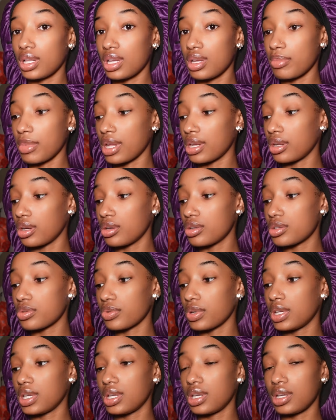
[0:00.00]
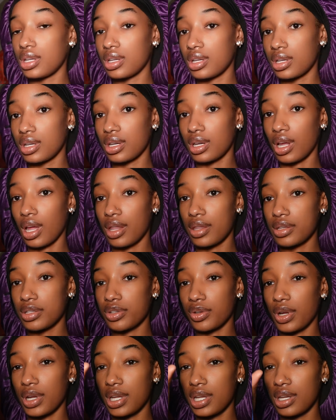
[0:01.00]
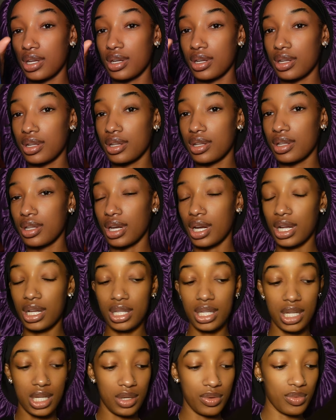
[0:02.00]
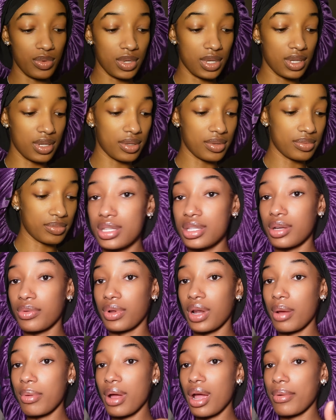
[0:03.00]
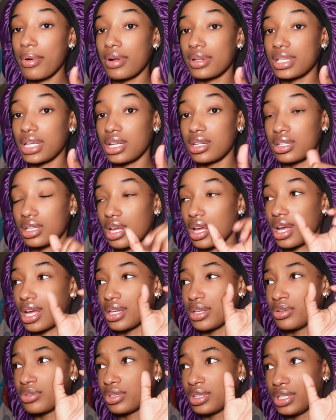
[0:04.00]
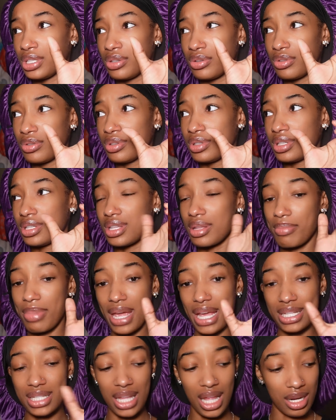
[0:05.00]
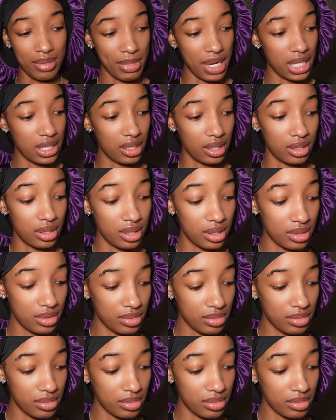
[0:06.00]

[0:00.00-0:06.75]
clean my nose ring. I got this right here that I clean it with. So when I pop my retainers out, I usually use the back side of my thumb,